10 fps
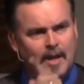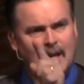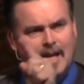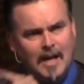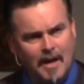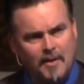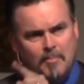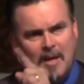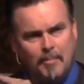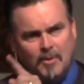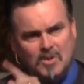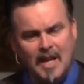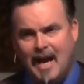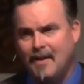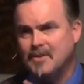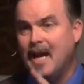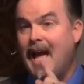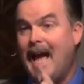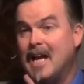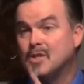in other people's lives
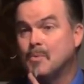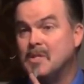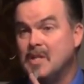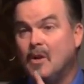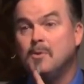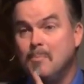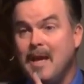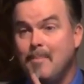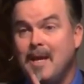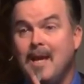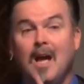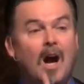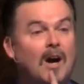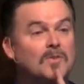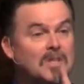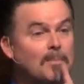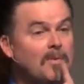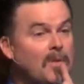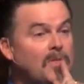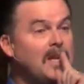as a result, maybe, of some
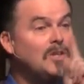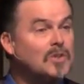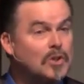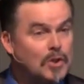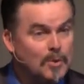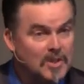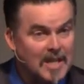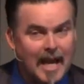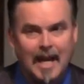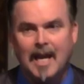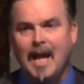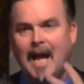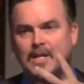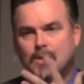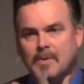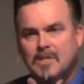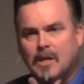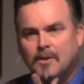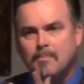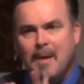of the things that you say, as a
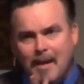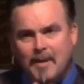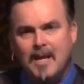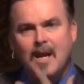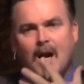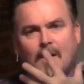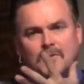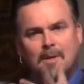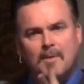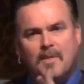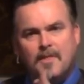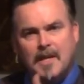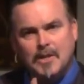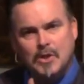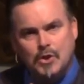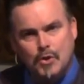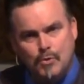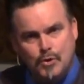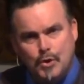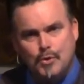result, maybe, of some of the things that you
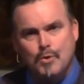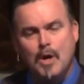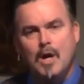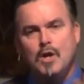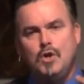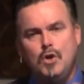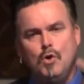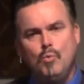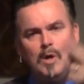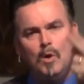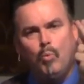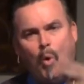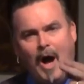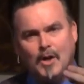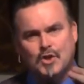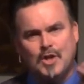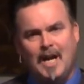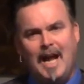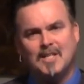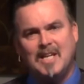do, you will watch
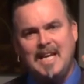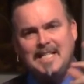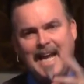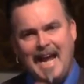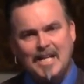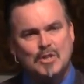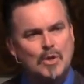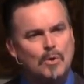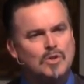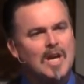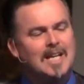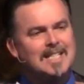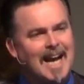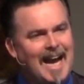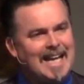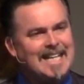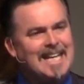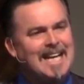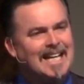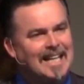as He takes those
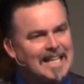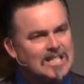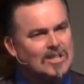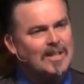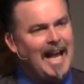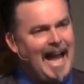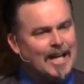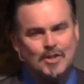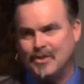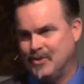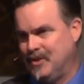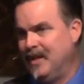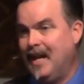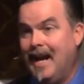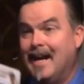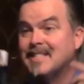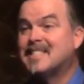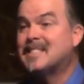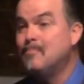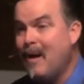tiny little actions a
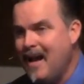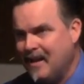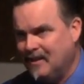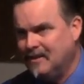smile